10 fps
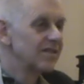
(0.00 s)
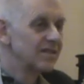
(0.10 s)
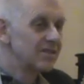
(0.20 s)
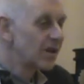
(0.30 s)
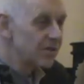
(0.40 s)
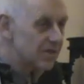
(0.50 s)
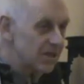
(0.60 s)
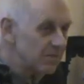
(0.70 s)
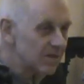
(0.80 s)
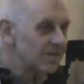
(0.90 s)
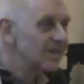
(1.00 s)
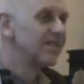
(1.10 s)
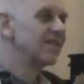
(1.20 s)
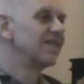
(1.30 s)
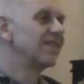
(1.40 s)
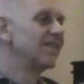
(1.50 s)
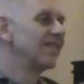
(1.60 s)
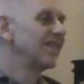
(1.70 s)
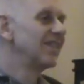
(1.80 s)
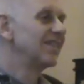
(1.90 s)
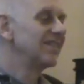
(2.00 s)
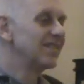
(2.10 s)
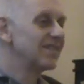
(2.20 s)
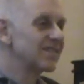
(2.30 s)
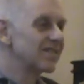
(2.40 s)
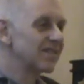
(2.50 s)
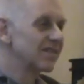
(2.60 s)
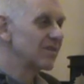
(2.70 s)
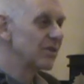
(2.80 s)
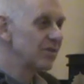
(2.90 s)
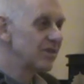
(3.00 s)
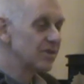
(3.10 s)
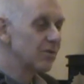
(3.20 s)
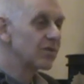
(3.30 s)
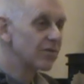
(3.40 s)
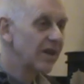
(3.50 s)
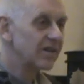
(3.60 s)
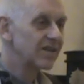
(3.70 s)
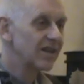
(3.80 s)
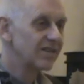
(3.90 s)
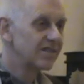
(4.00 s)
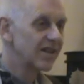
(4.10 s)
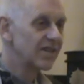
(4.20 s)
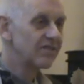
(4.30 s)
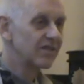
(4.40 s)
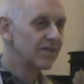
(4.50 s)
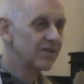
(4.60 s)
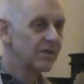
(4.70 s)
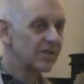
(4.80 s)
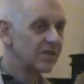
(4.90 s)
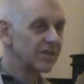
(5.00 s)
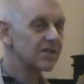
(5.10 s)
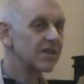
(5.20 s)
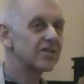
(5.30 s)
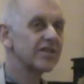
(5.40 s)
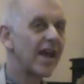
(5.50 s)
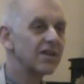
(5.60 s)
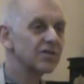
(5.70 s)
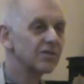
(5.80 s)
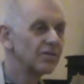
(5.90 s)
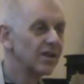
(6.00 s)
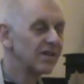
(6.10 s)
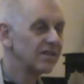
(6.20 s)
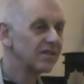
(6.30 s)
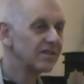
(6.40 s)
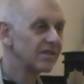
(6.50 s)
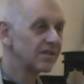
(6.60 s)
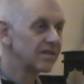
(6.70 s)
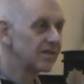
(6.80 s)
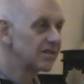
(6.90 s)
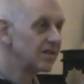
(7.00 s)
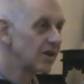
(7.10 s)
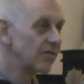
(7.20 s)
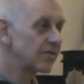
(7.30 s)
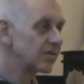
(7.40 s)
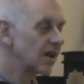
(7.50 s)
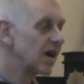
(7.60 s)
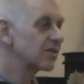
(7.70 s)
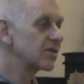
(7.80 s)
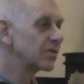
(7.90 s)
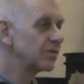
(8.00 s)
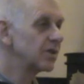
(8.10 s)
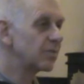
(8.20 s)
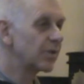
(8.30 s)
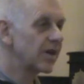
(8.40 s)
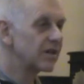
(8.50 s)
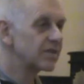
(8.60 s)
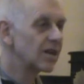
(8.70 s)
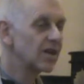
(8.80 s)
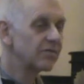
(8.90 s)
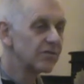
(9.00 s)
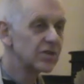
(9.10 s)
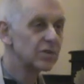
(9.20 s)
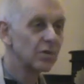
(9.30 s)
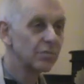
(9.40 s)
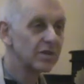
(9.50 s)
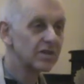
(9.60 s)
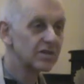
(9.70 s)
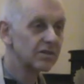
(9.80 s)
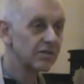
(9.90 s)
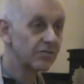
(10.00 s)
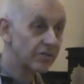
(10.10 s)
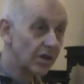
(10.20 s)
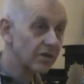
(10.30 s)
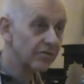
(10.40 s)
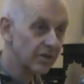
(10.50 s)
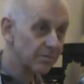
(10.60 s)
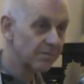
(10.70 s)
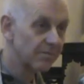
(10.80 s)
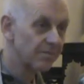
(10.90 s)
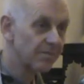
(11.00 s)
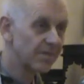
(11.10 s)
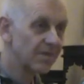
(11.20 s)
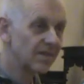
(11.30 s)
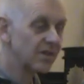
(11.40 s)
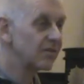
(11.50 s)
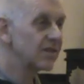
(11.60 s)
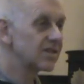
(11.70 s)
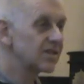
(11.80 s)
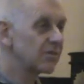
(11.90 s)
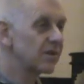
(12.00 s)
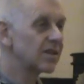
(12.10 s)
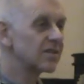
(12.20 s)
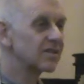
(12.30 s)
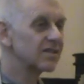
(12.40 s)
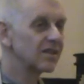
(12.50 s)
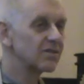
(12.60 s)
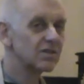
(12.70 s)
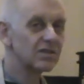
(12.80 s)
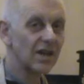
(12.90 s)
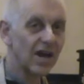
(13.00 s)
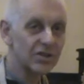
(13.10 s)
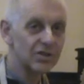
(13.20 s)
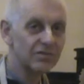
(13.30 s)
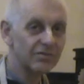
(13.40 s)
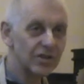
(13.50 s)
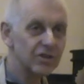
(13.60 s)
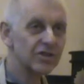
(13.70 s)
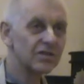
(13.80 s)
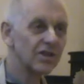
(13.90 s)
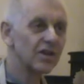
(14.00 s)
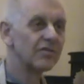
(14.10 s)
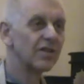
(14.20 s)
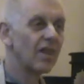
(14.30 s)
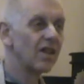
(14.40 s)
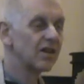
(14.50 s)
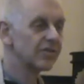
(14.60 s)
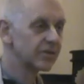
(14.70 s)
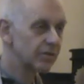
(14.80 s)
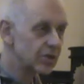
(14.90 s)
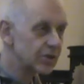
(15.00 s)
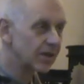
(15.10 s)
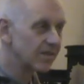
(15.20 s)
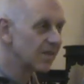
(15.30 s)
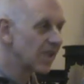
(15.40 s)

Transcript: it's not a demon. He is he's so great that even in the sixth canto, he offers a Hamsa prayer as Vishnu appears in front of him. He has direct darshan vision of Krishna.